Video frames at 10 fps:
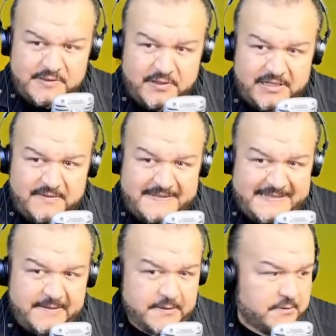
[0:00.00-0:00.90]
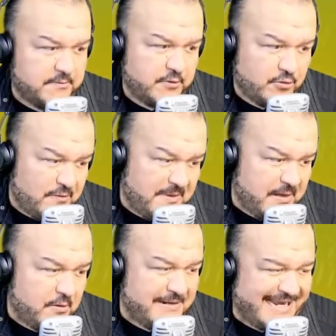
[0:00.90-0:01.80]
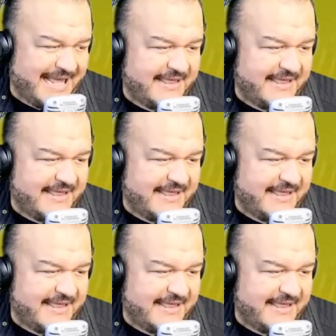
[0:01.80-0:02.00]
checking. I don't see anything like that.